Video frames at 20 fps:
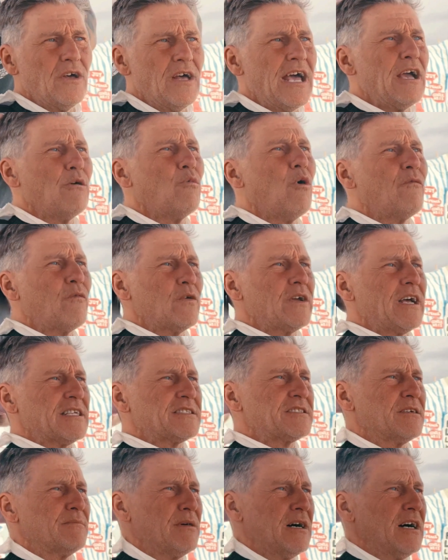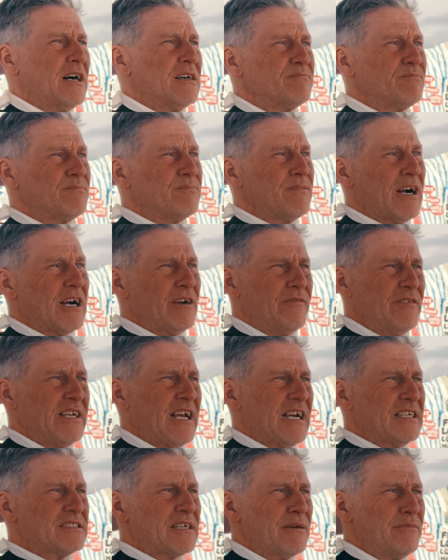Hey Wolf, we got some RV
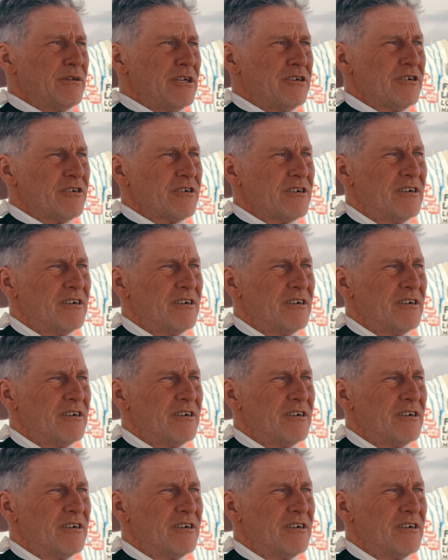guys coming in here.